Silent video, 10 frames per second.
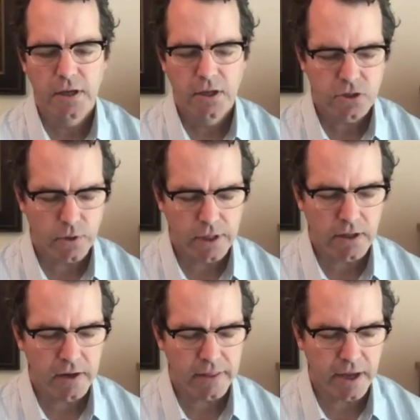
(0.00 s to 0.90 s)
So in
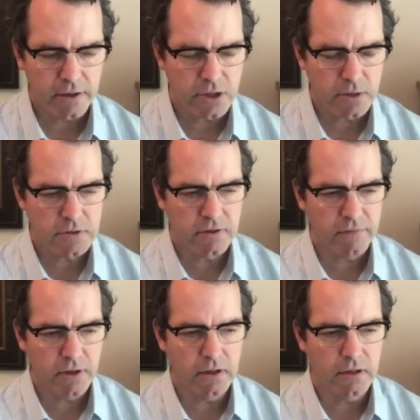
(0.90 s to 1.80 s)
light of that, in terms of
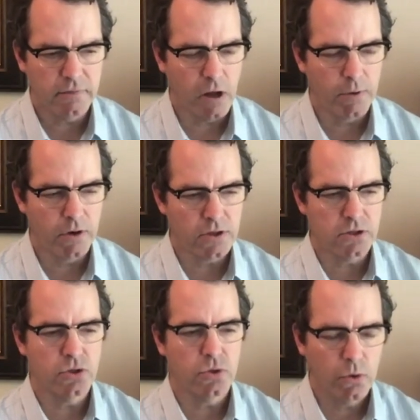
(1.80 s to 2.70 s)
giving developers
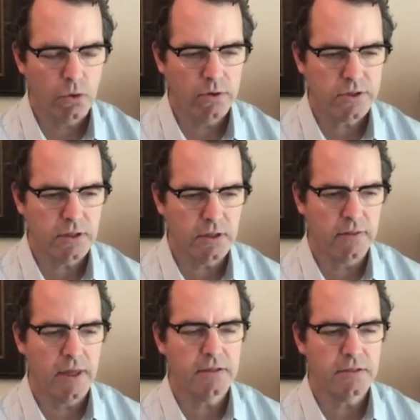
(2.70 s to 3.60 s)
the tools and the
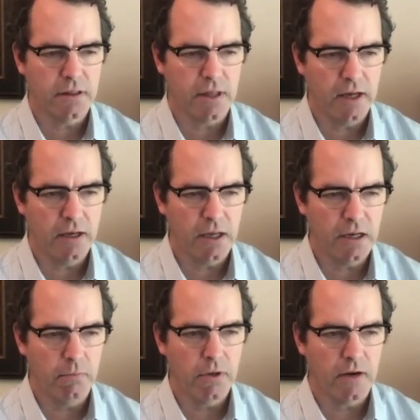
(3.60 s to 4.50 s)
things that they
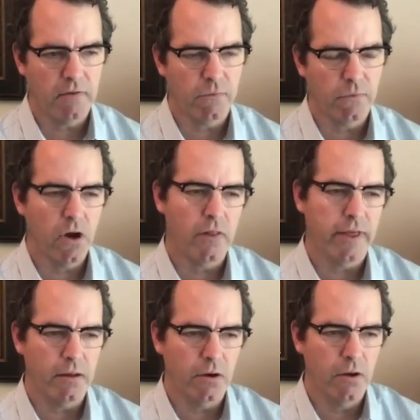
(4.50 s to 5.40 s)
need, kind of, we call
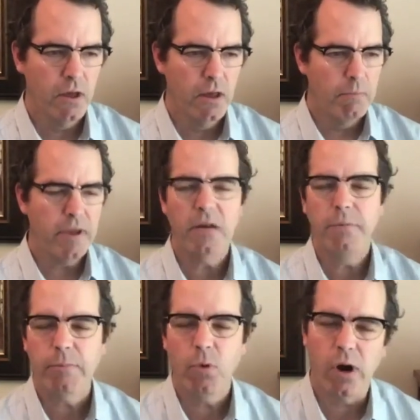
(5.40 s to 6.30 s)
that, meeting
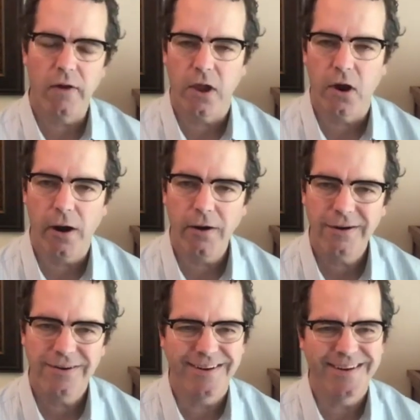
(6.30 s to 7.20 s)
people where they
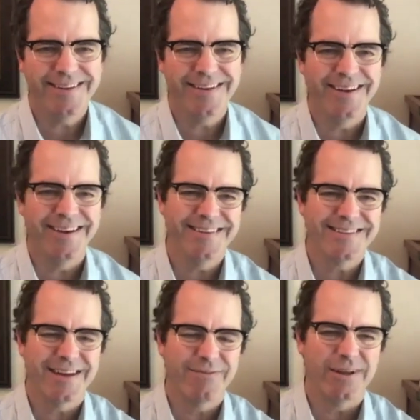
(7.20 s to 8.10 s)
are, right? It's
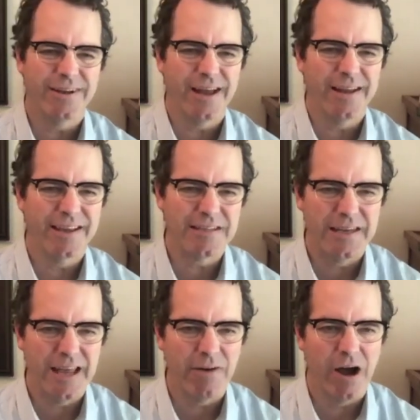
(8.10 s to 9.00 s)
kind of I guess a
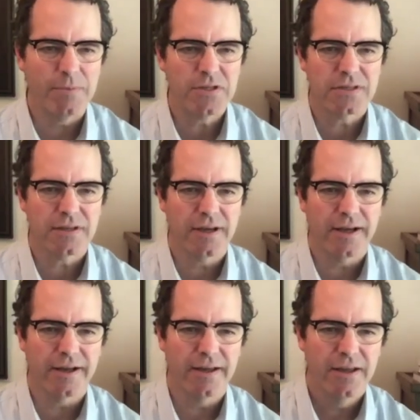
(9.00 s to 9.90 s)
DevOps
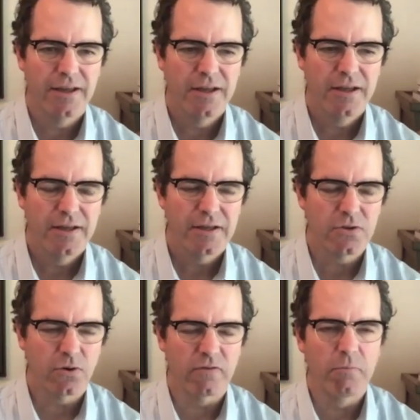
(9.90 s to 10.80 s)

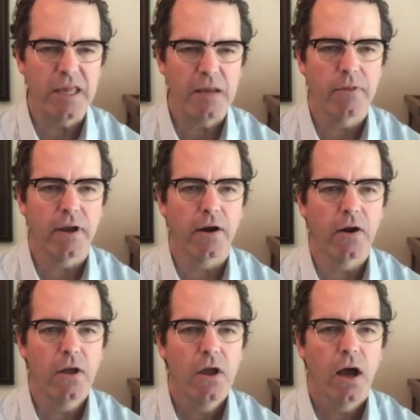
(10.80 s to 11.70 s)
sort of meme there.